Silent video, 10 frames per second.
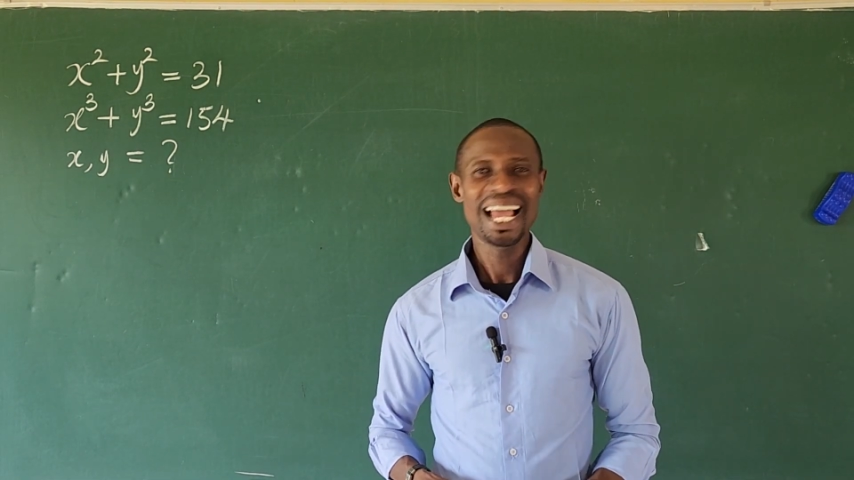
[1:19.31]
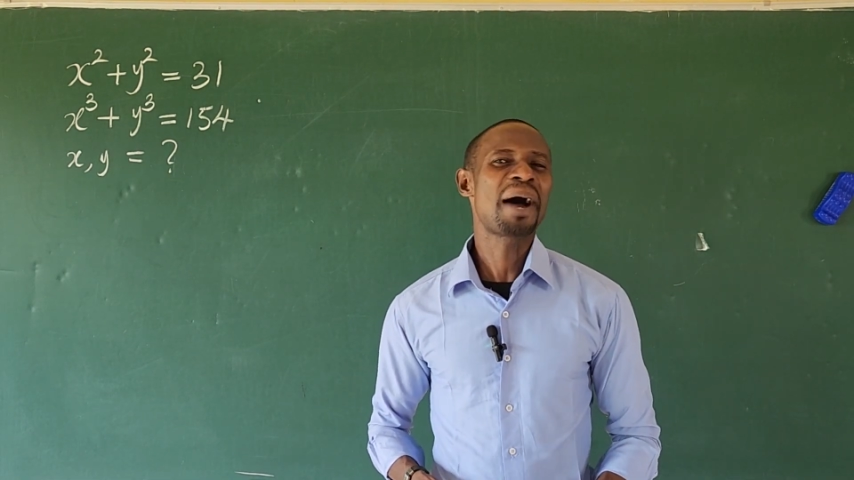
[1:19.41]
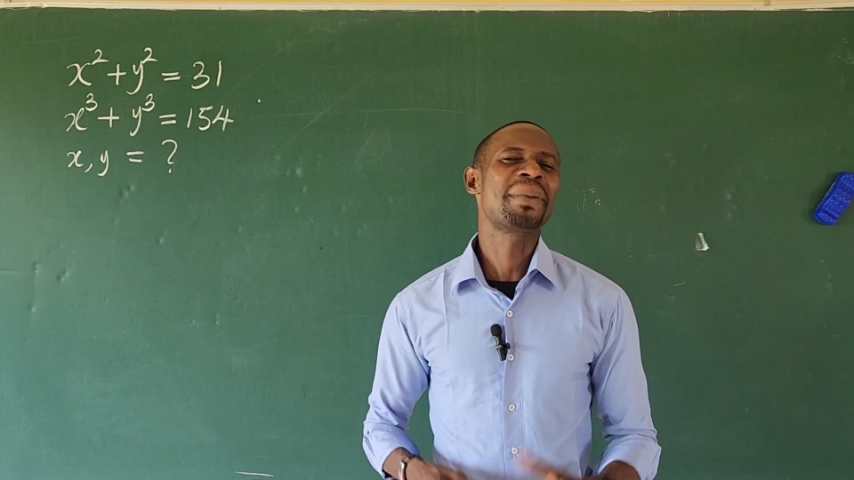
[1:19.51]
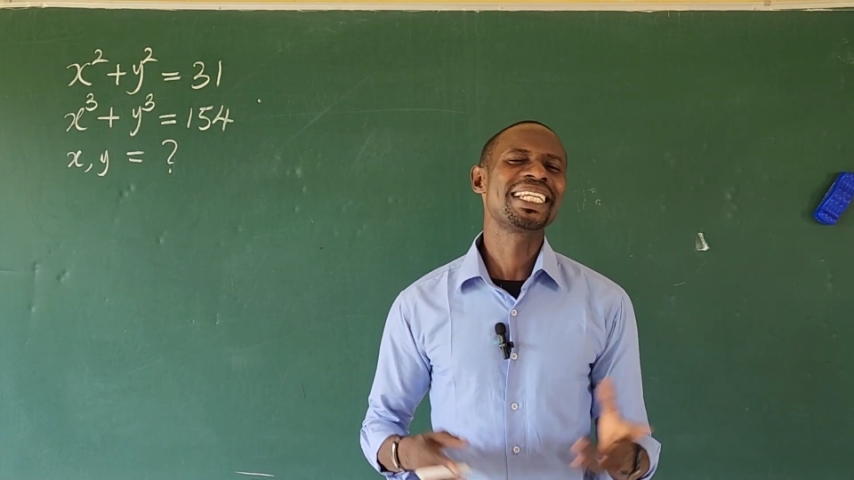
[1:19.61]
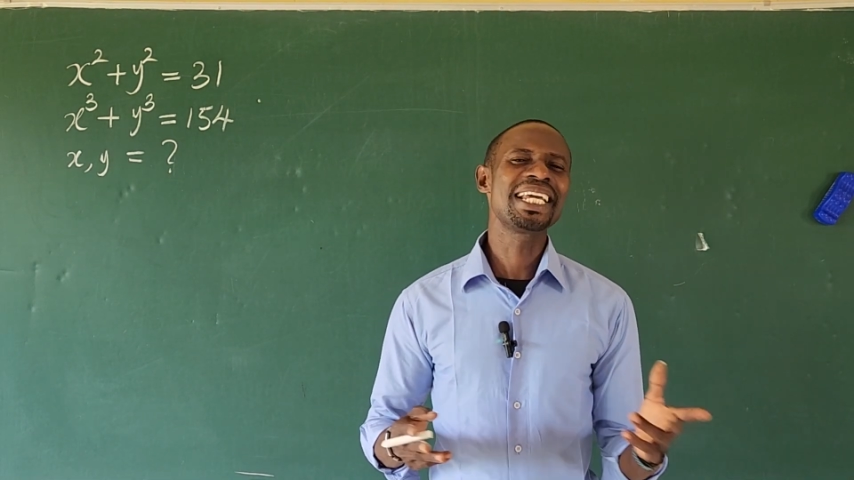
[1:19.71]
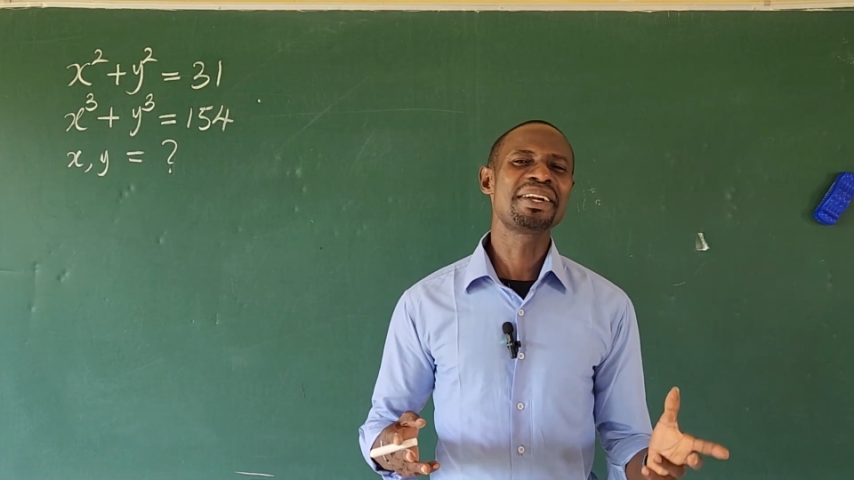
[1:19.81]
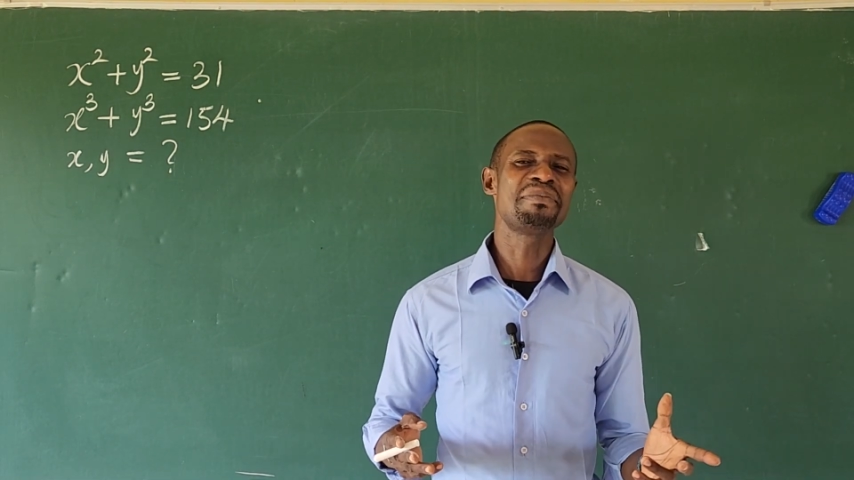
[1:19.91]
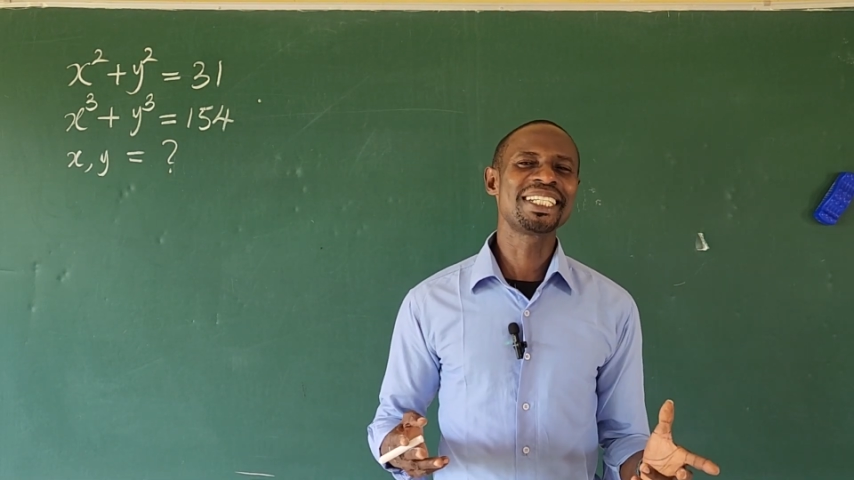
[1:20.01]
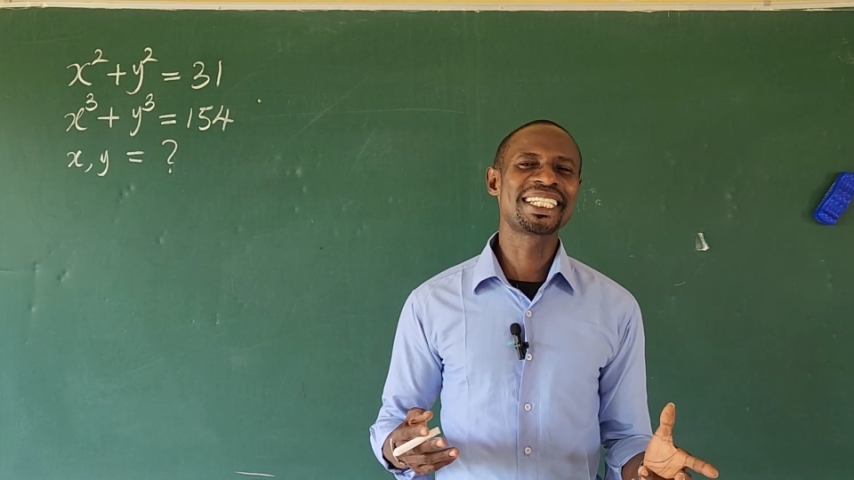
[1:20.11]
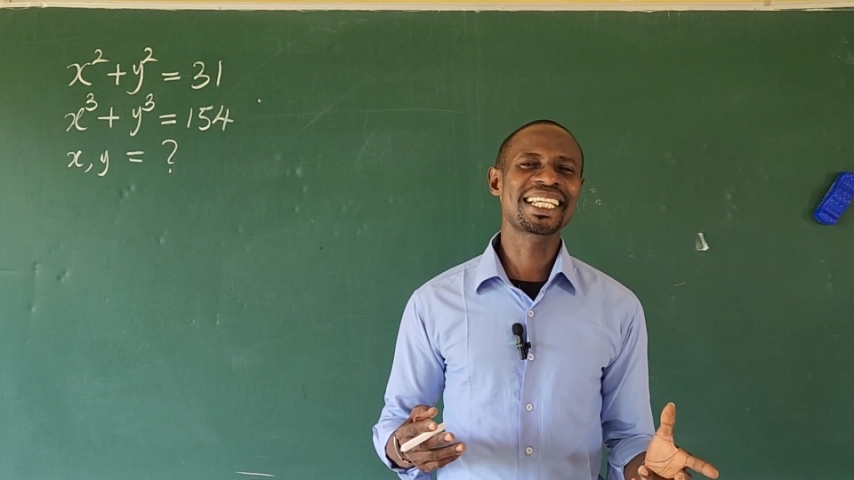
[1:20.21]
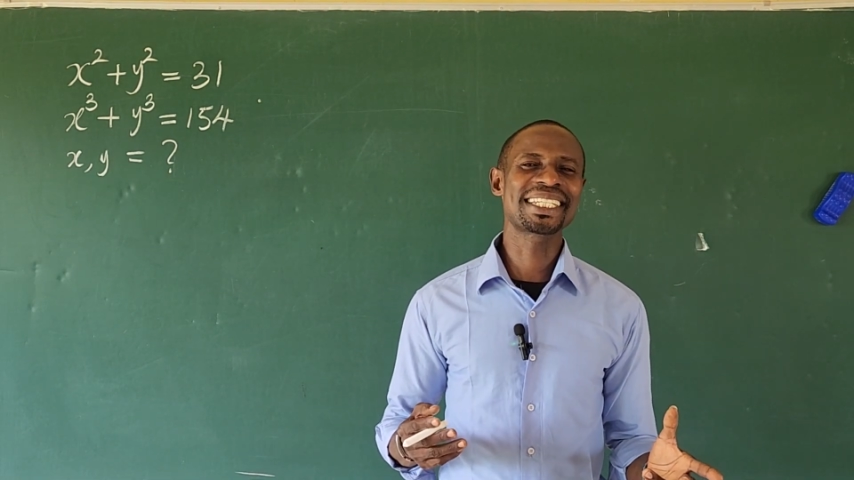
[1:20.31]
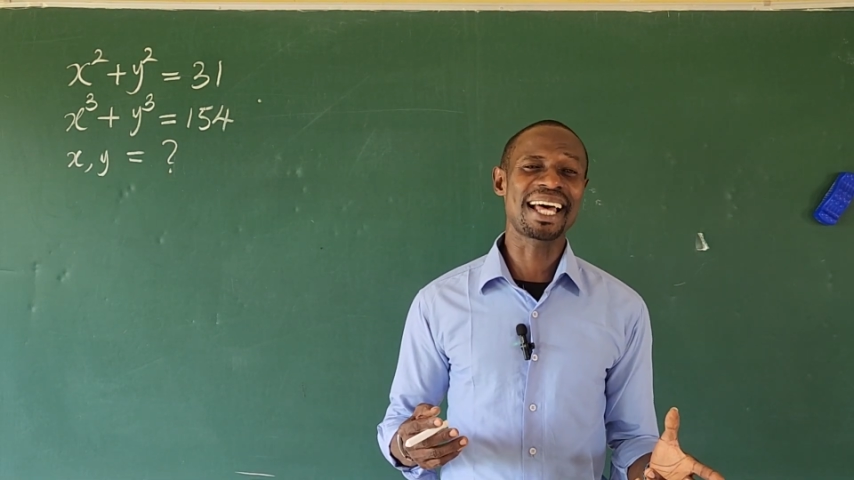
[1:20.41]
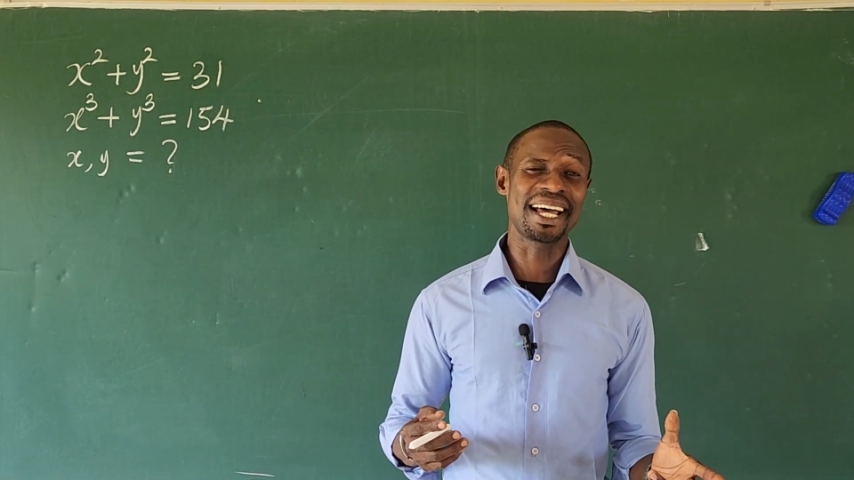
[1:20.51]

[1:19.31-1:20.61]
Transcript: and my name is Jix